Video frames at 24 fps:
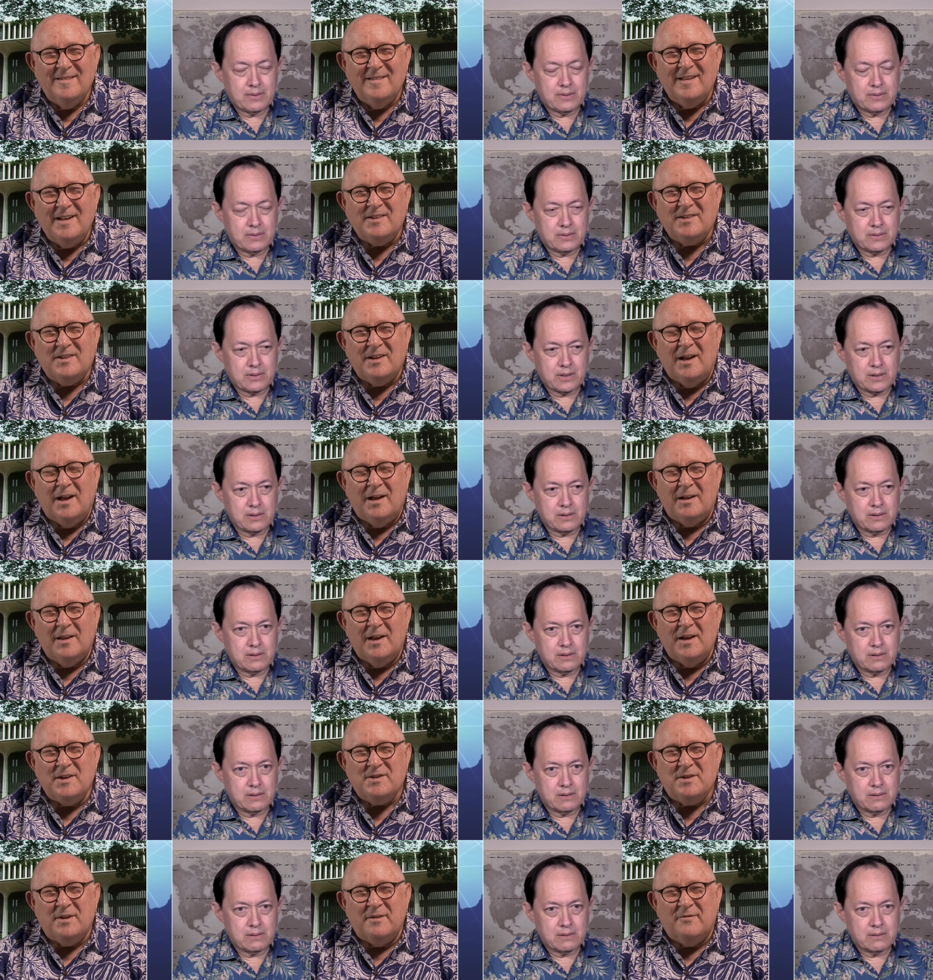Speaker 1: That's a
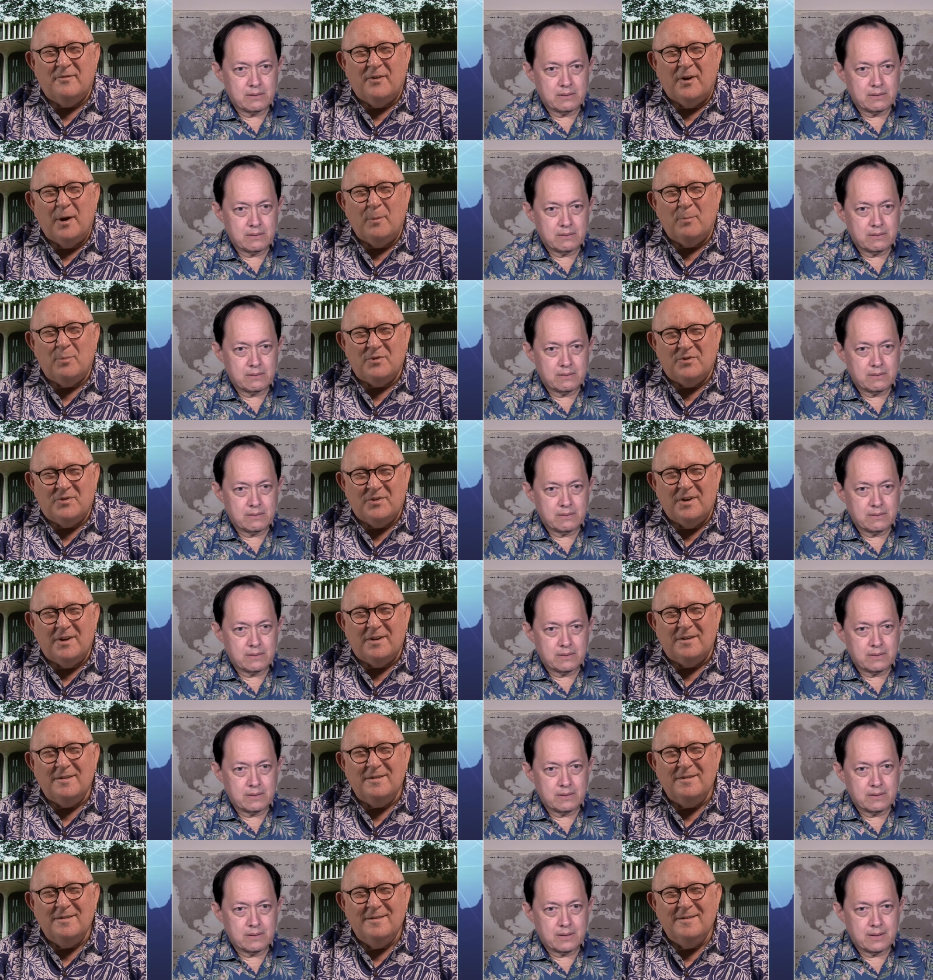lot less than
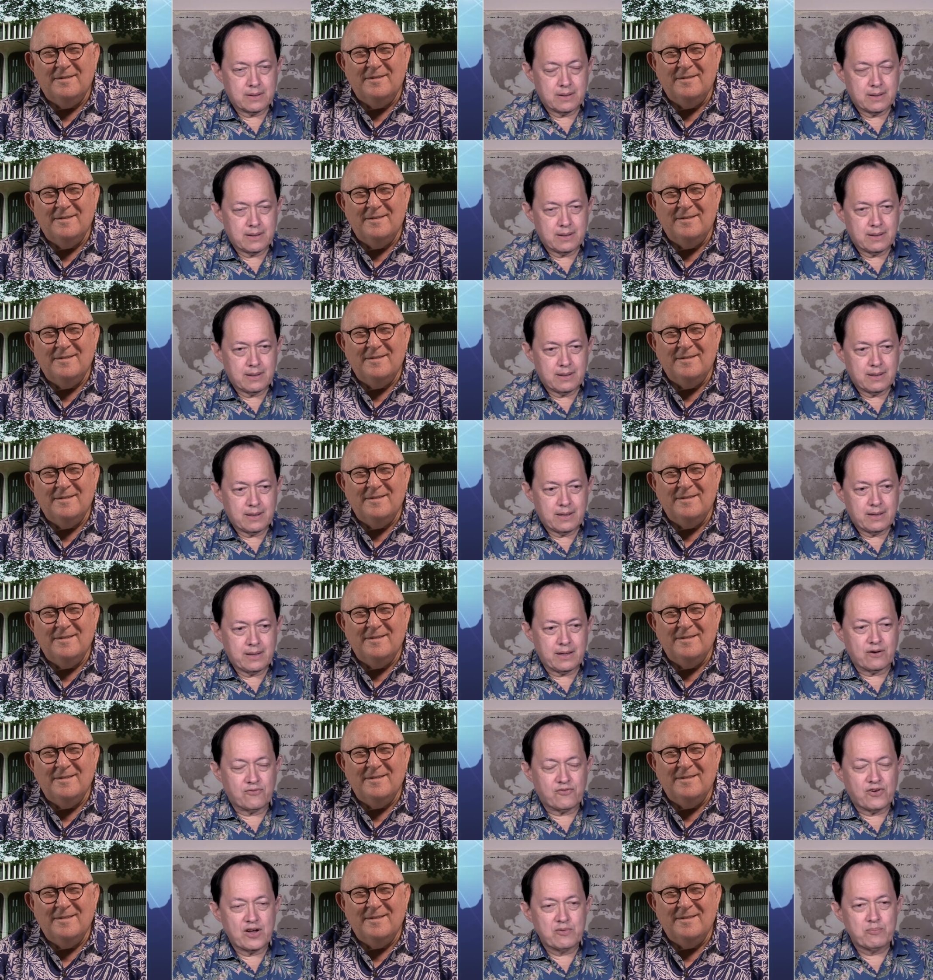5%.
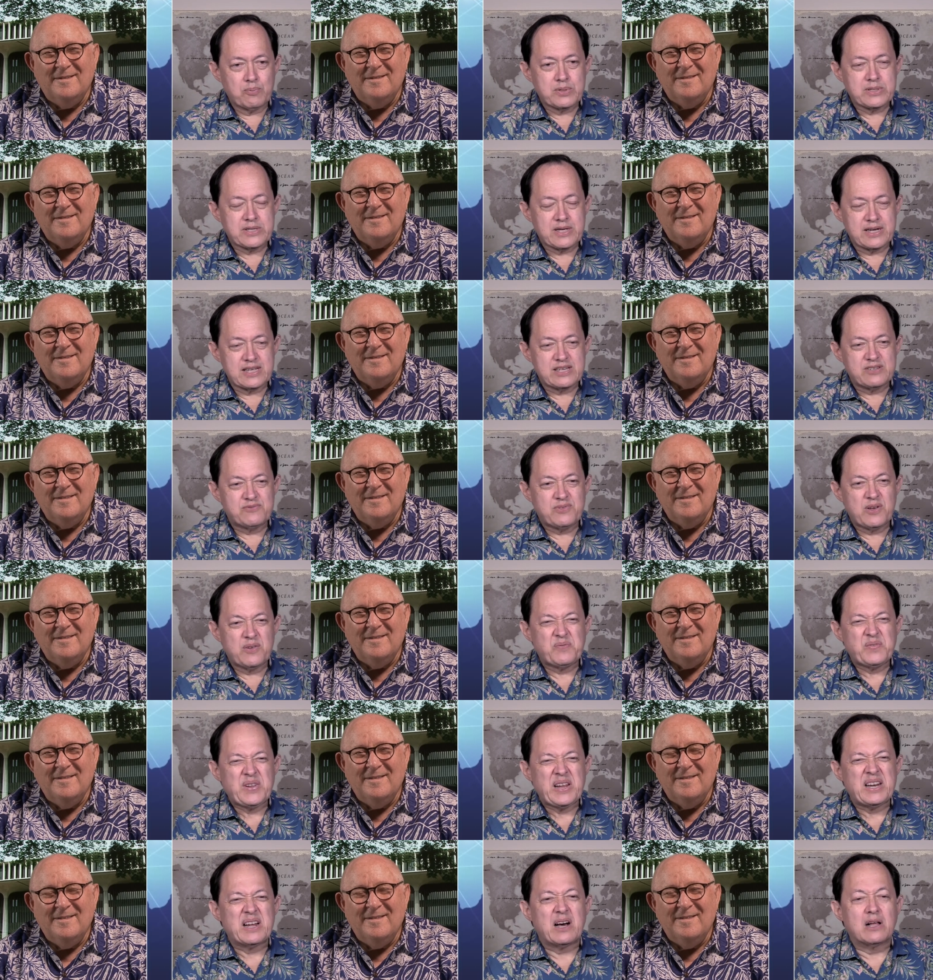
Speaker 2: Yeah, 5% is
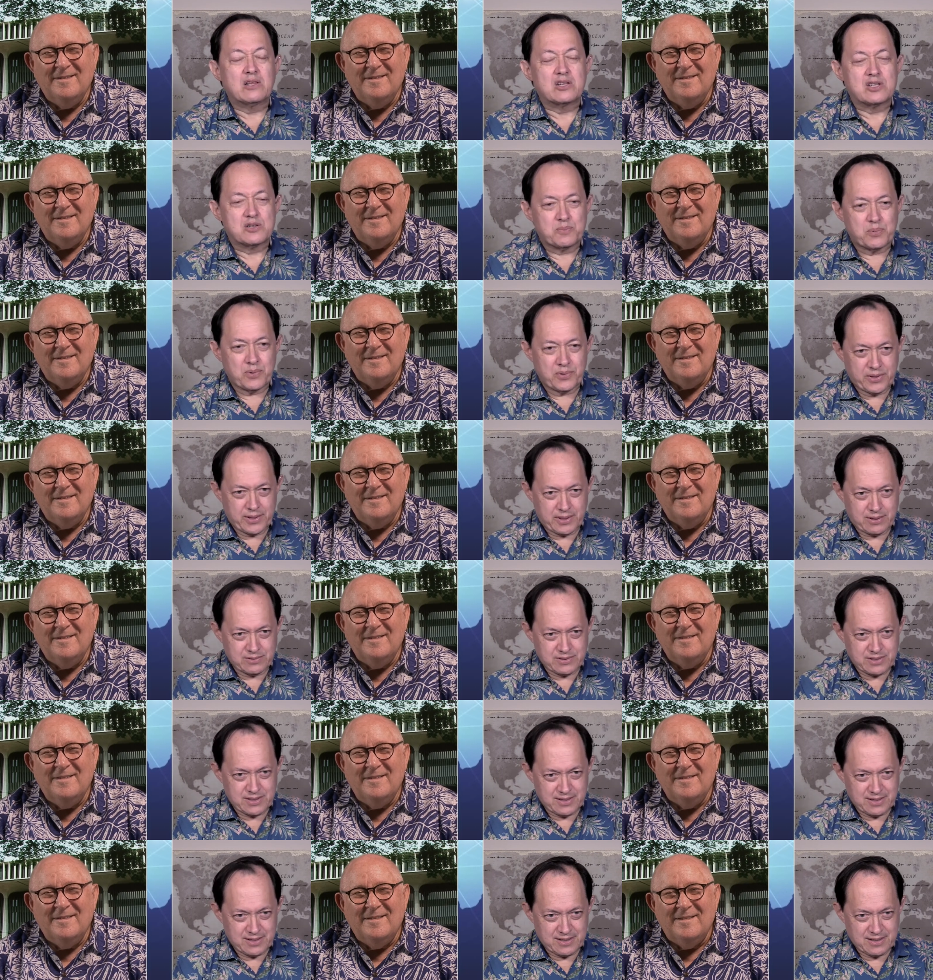$50 per
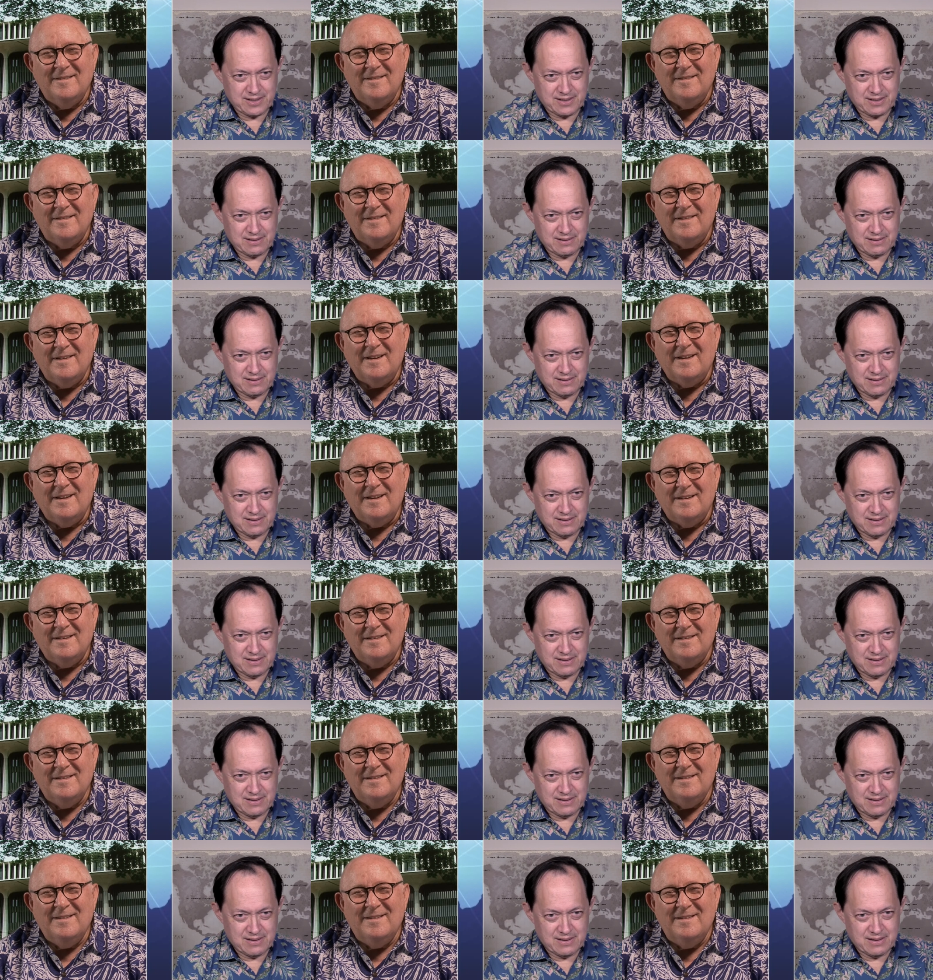thousand. Yeah.
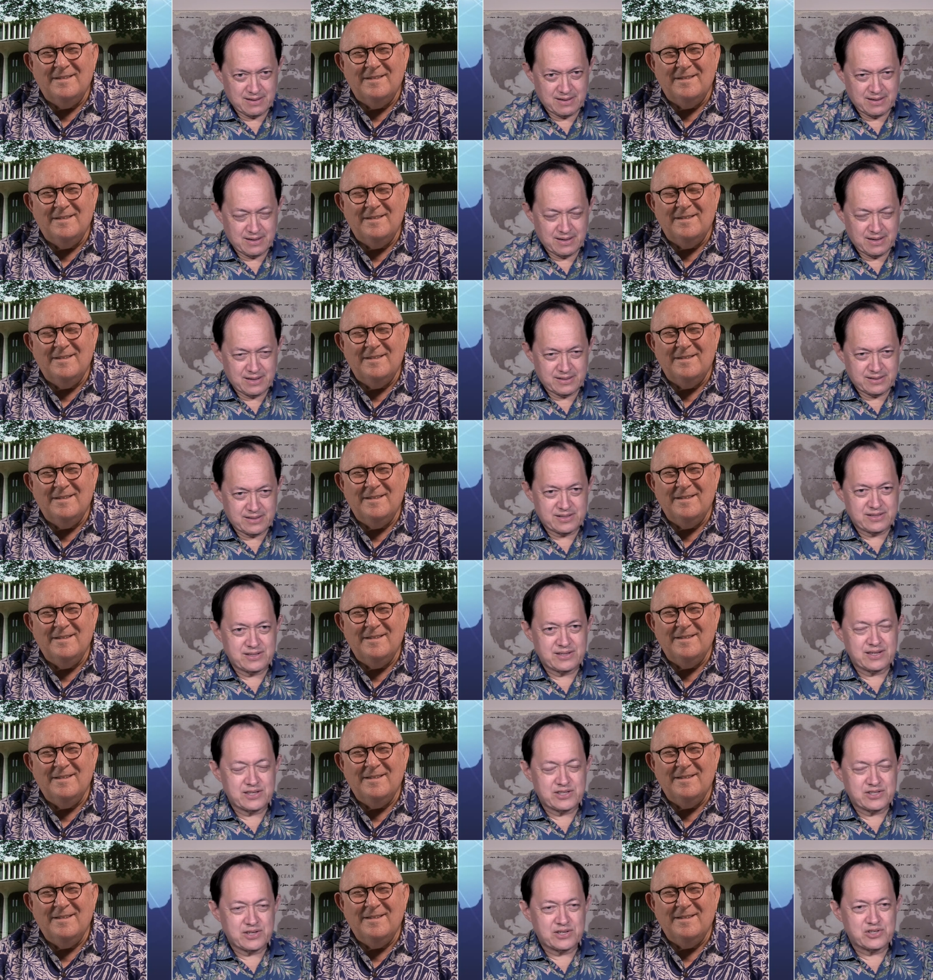Just,
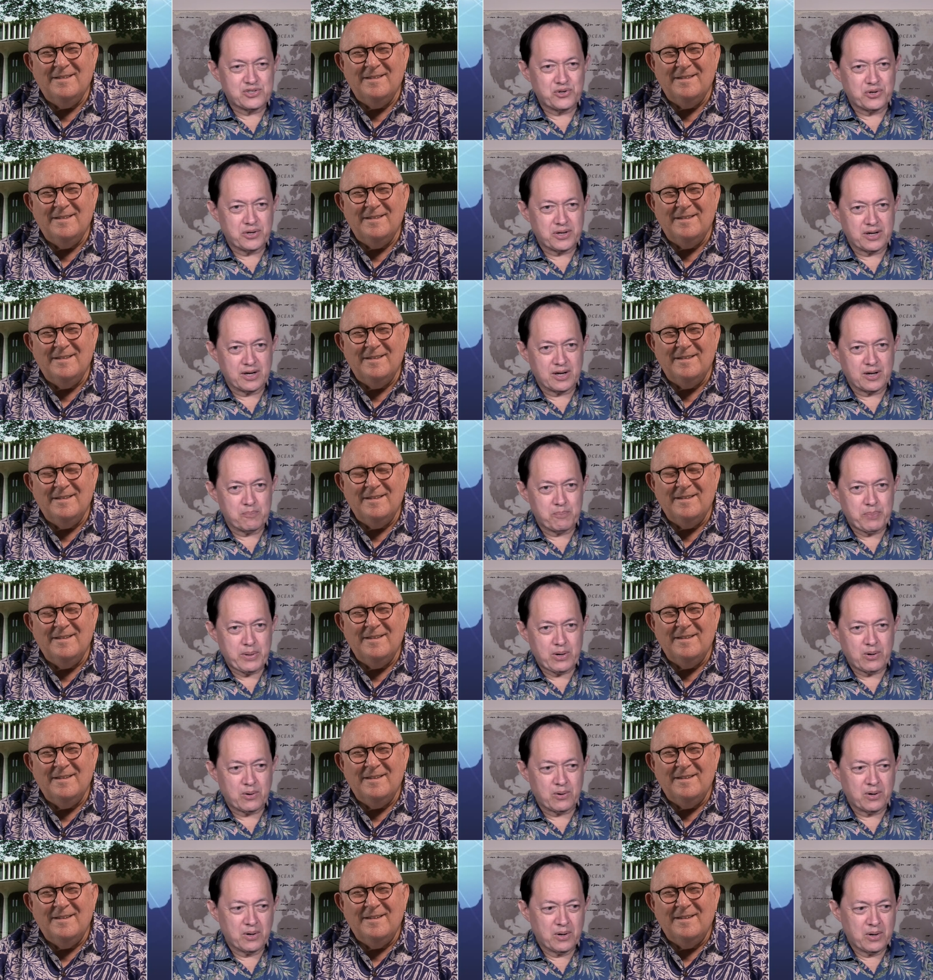just, just so you can
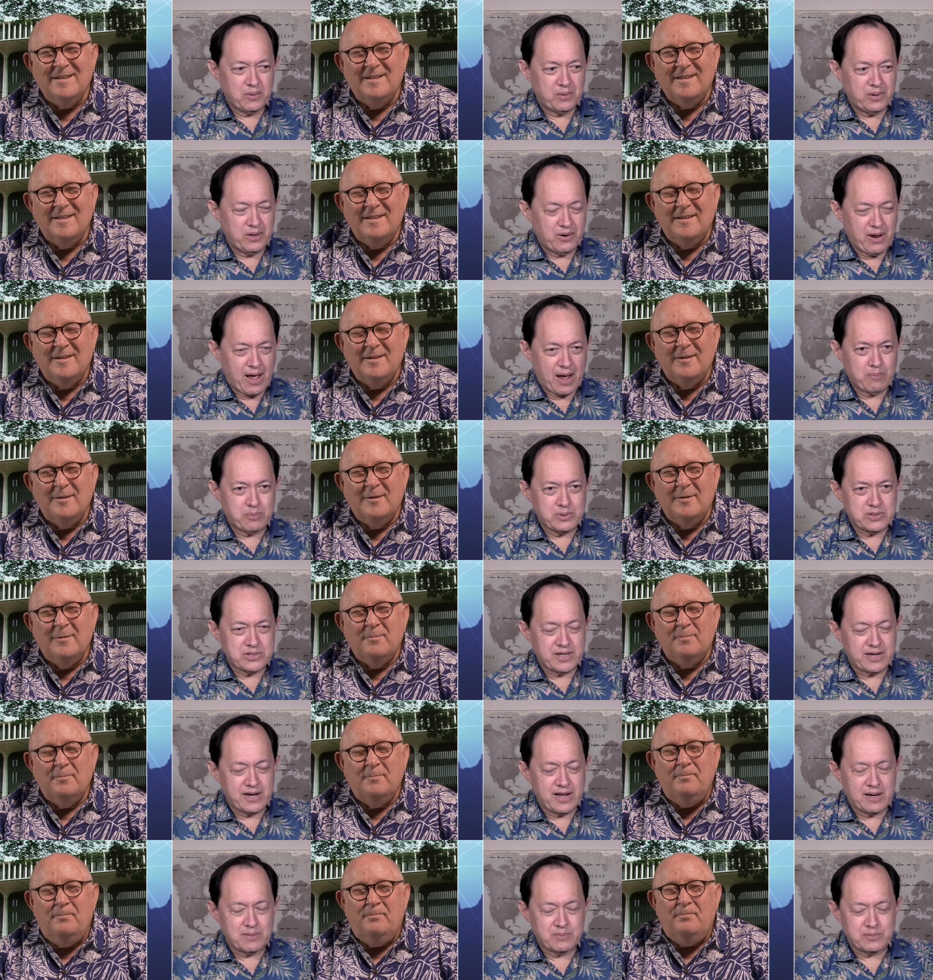compare you know, apples
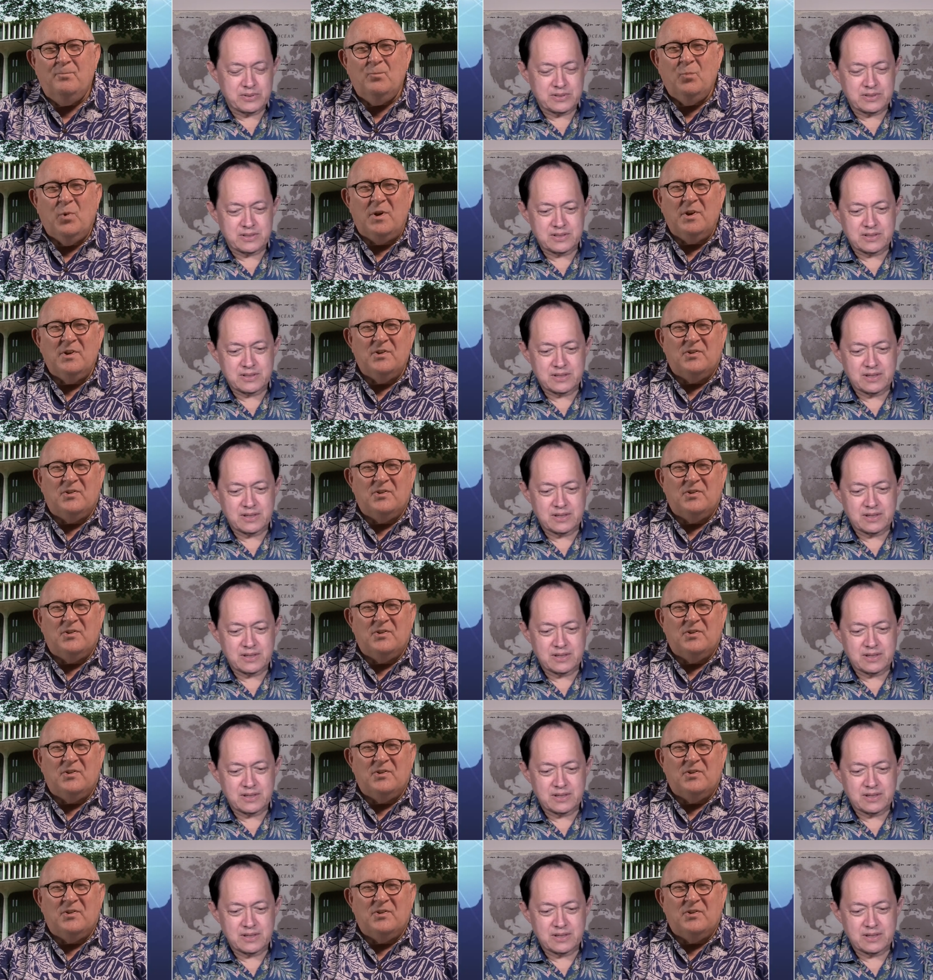and apples. Well,